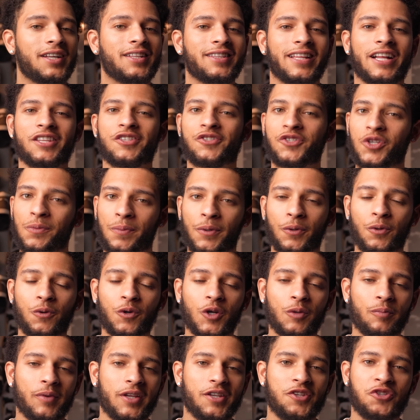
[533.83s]
That's super cool
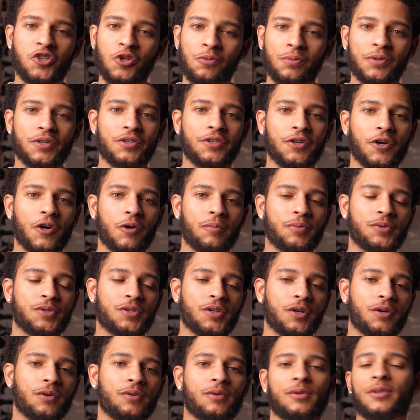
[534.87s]
to me, super dope.
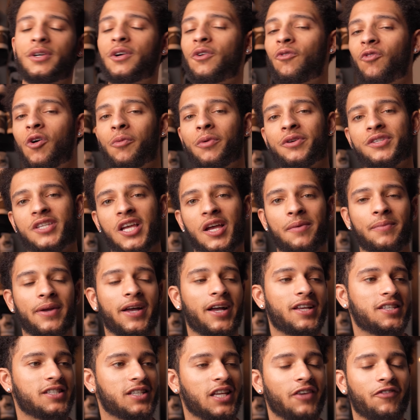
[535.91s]
So one more time,
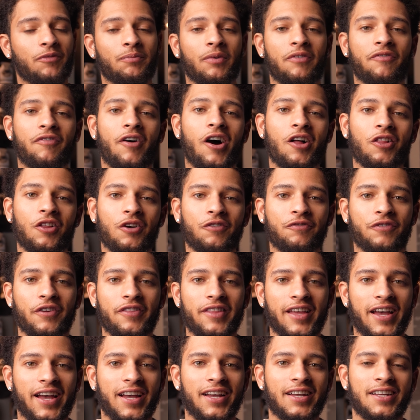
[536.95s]
guys, give him a follow for
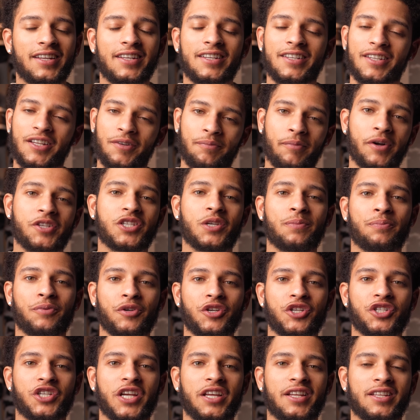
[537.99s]
that. Much
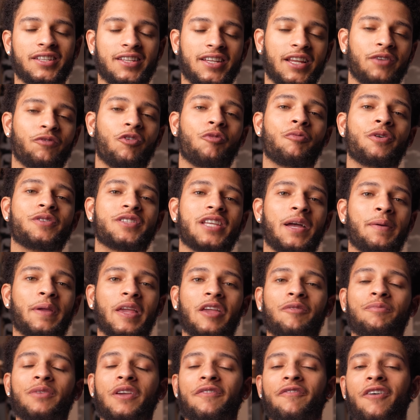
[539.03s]
appreciated. And one more time,
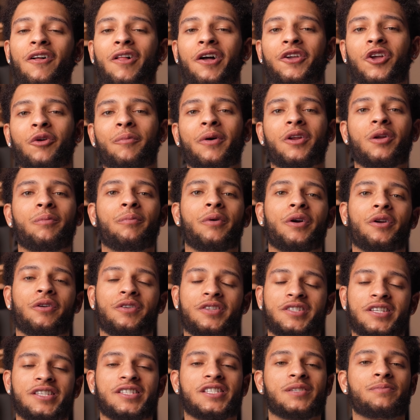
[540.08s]
give me a follow at YoManoBurdo
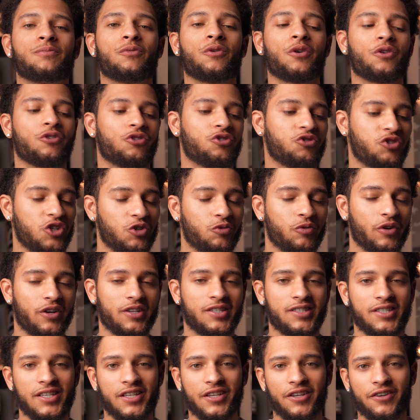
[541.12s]
to see some more streetwear,
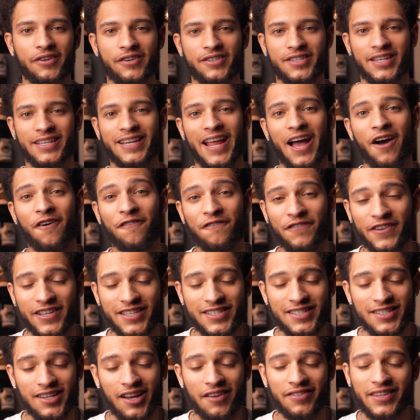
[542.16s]
sneakers, and
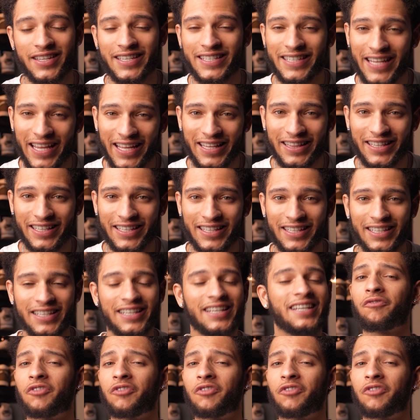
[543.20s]
outfits on the daily.